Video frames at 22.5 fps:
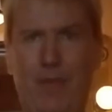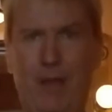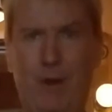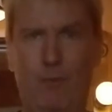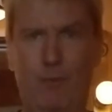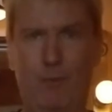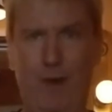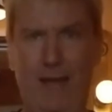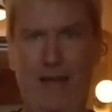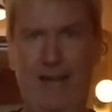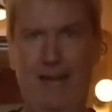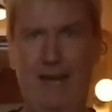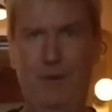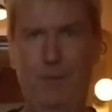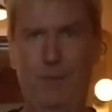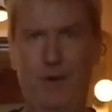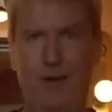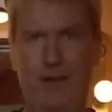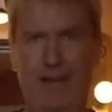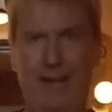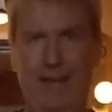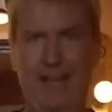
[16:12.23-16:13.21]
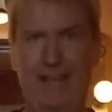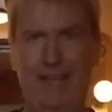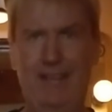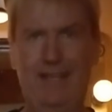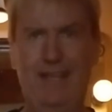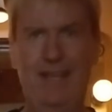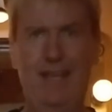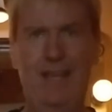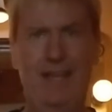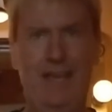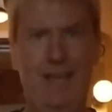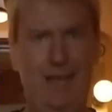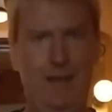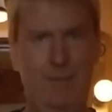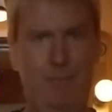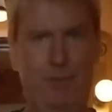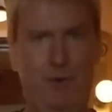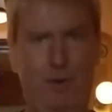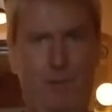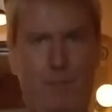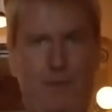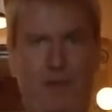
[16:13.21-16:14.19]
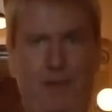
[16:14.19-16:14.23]
Red on one end and
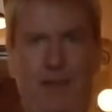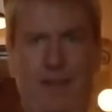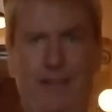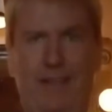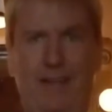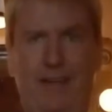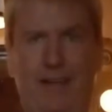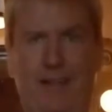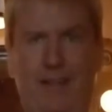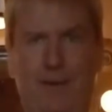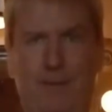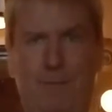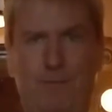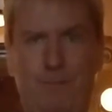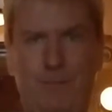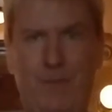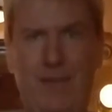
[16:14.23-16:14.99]
purple on the other.